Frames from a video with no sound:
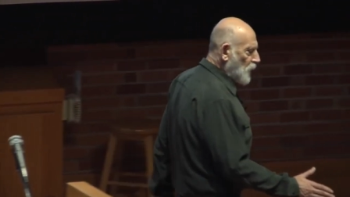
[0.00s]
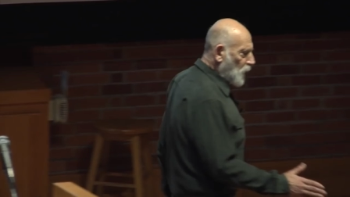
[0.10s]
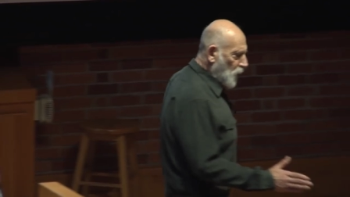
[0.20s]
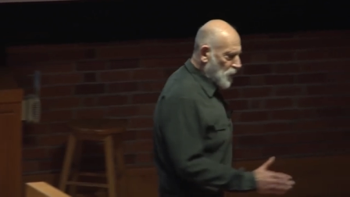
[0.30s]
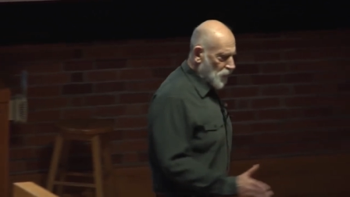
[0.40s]

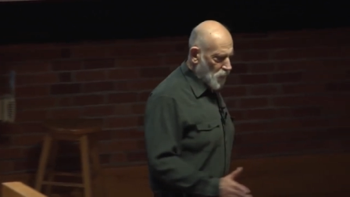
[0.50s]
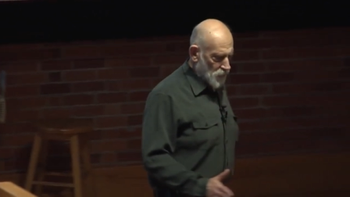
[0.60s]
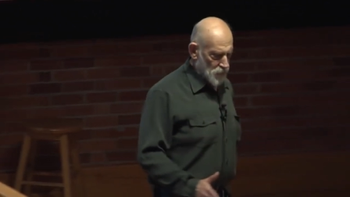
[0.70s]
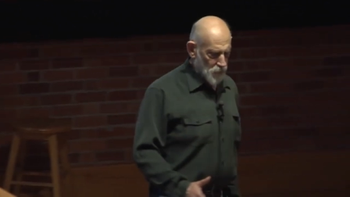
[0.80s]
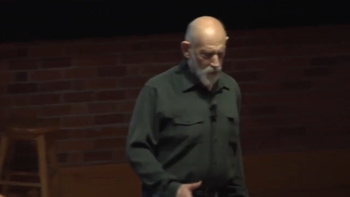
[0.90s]
order
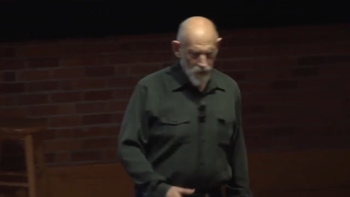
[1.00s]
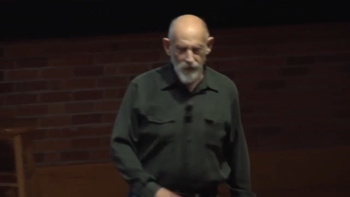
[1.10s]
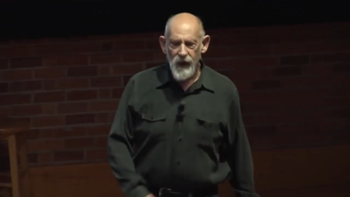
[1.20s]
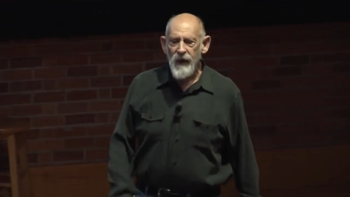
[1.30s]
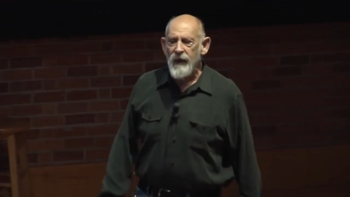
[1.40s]
ordered
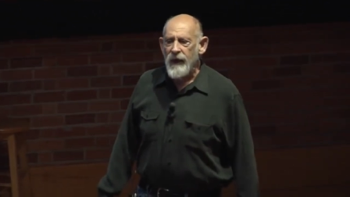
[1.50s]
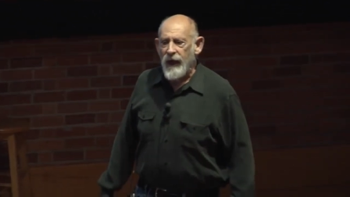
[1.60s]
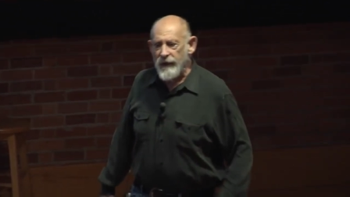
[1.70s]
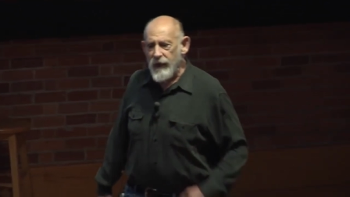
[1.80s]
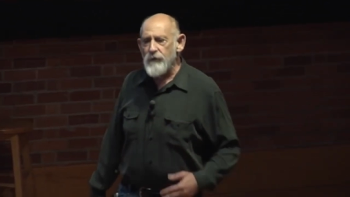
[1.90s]
one,
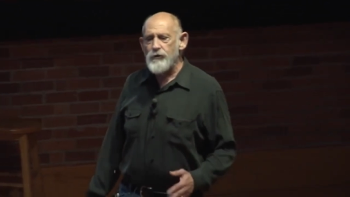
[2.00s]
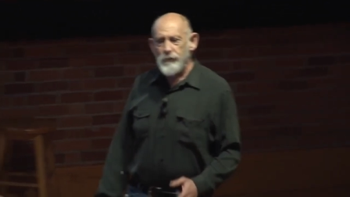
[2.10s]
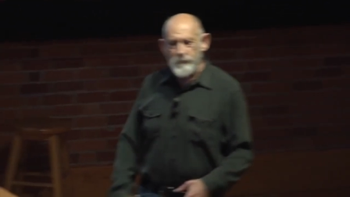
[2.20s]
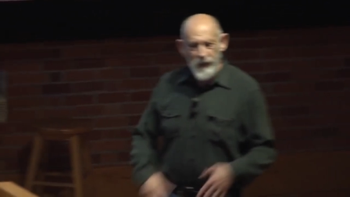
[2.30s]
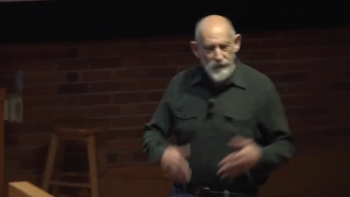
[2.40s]
and that it
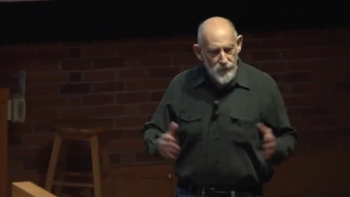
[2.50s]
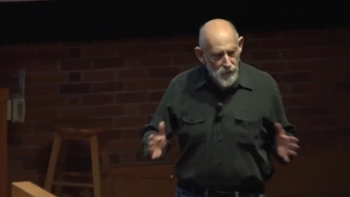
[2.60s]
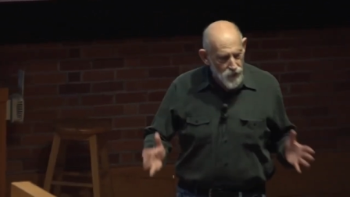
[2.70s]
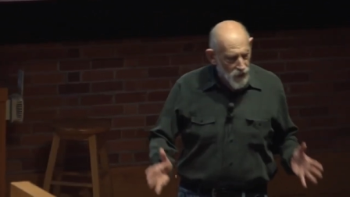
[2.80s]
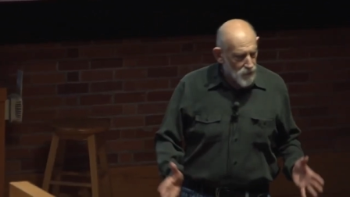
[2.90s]
should be for
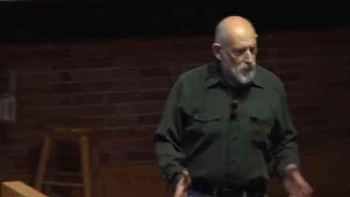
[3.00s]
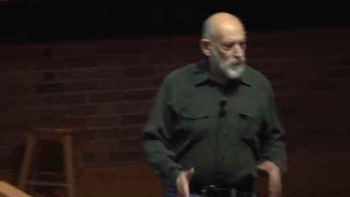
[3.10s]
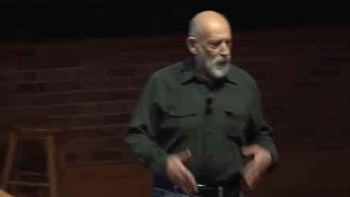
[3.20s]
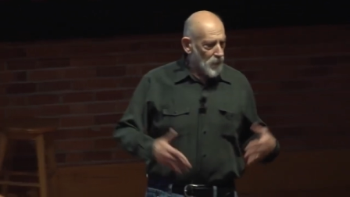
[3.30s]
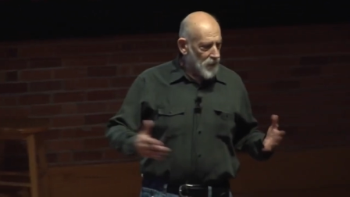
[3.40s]
the general
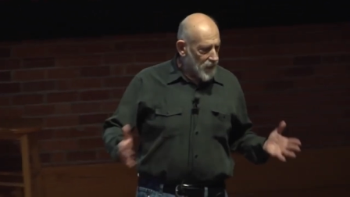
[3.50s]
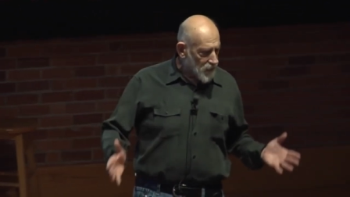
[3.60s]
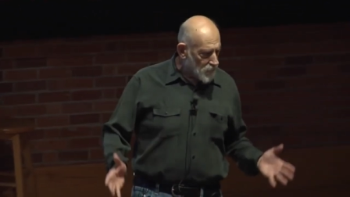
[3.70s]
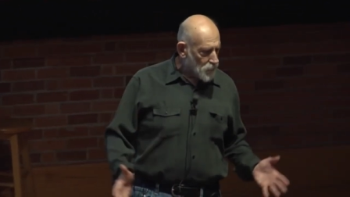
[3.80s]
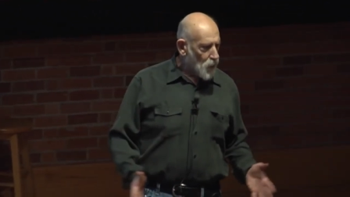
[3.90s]
public,
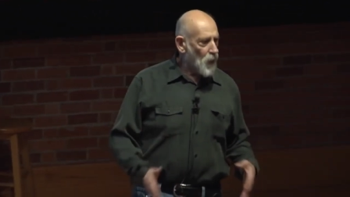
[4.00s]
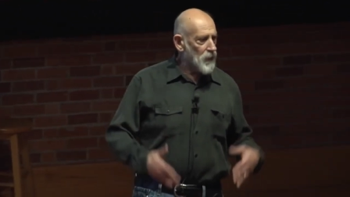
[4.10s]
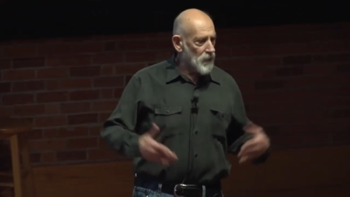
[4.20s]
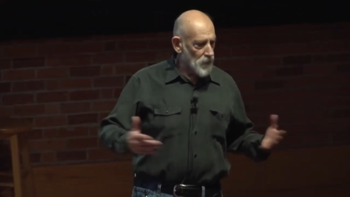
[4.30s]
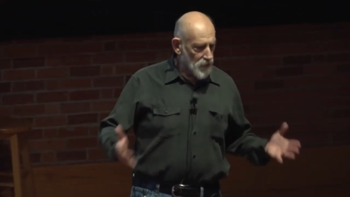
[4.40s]
a
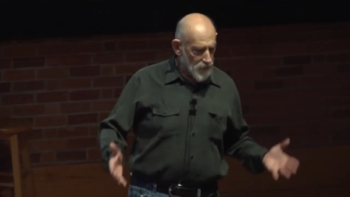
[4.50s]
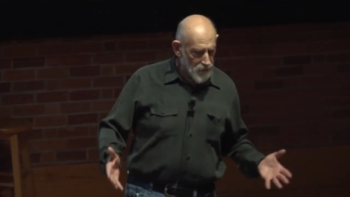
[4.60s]
broader